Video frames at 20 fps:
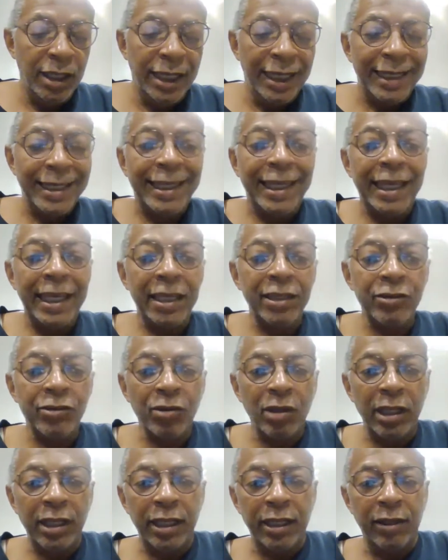
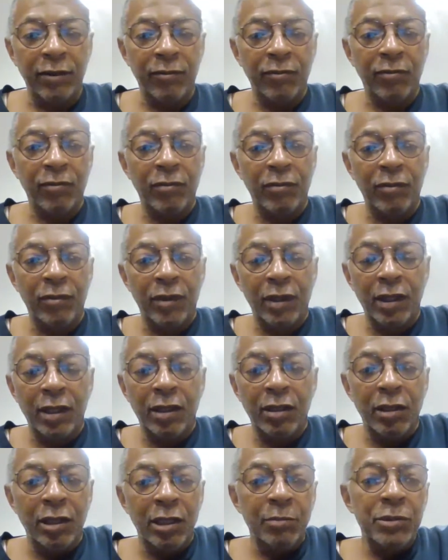kindling.
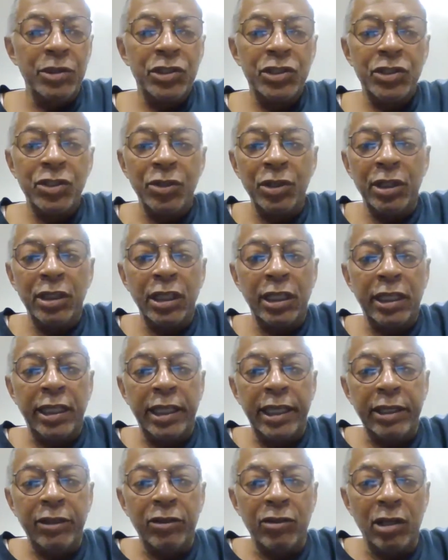Let me show you the
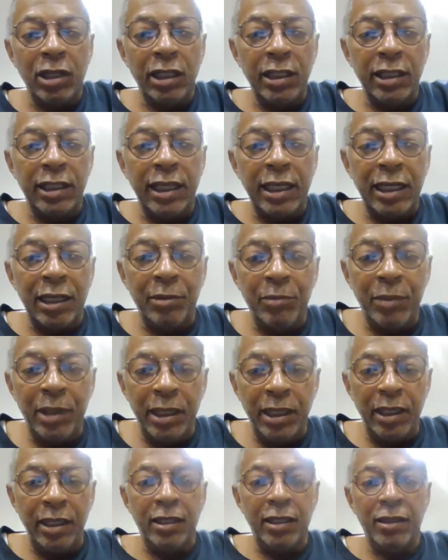kindling that I
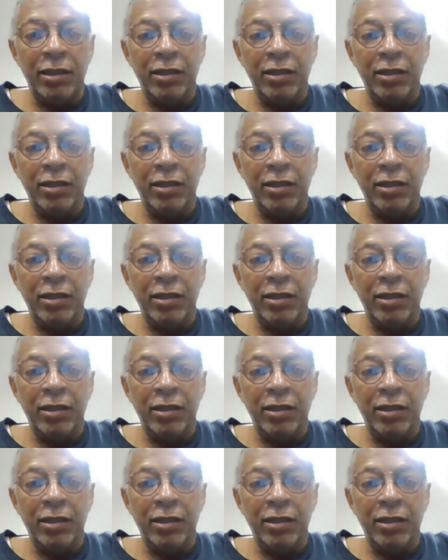made.